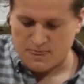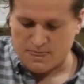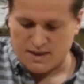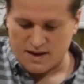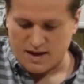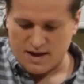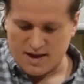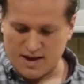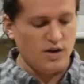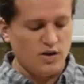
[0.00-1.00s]
spatula.
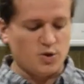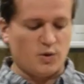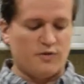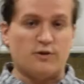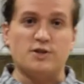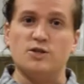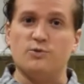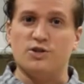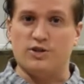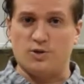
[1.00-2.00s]
So one of the first things I
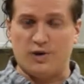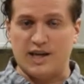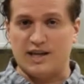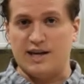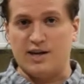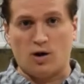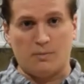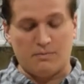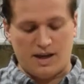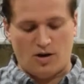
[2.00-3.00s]
want to do is we want to get
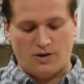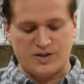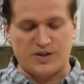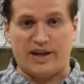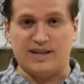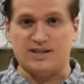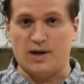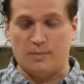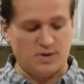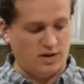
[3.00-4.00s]
our meat all sliced
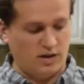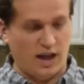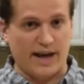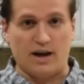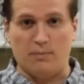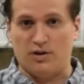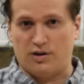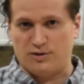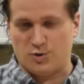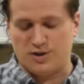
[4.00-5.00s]
up to line up on
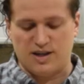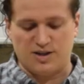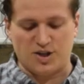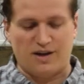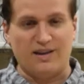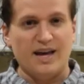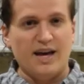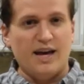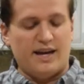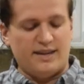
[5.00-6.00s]
our tortilla shell.
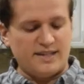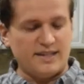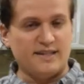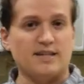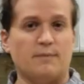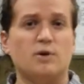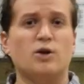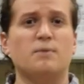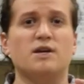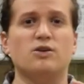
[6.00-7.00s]
In this instance, I'm going
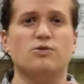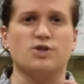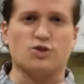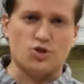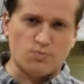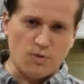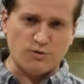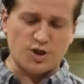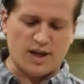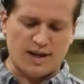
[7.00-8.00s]
to be using
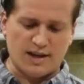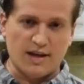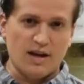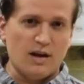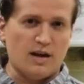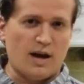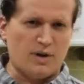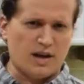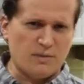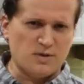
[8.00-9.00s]
smoked chicken. Now
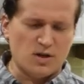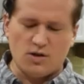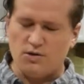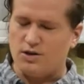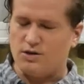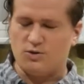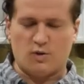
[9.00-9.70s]
when it comes to you, you can use